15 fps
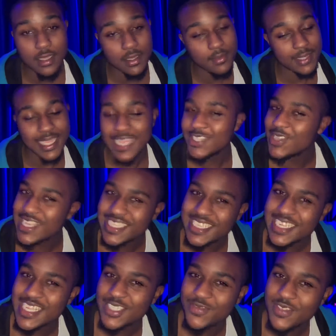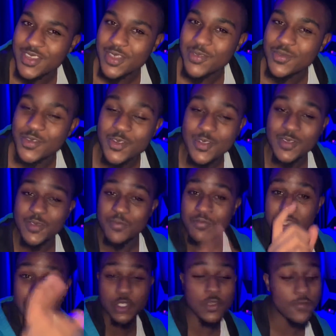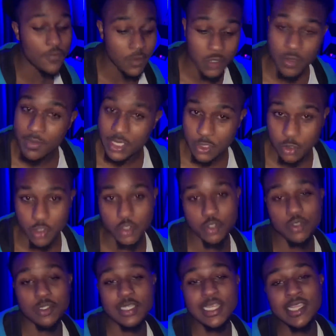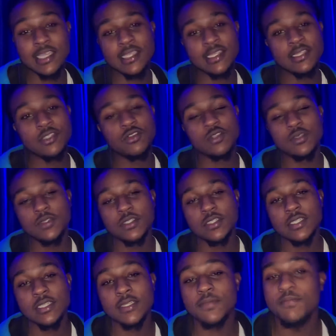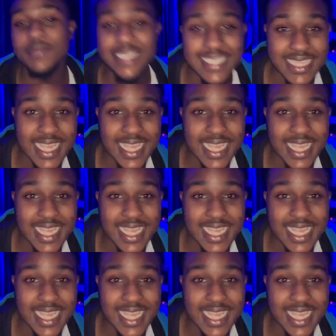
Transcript: I'll catch you guys in the next video, bro. Make sure you follow my socials, link in the description, and peace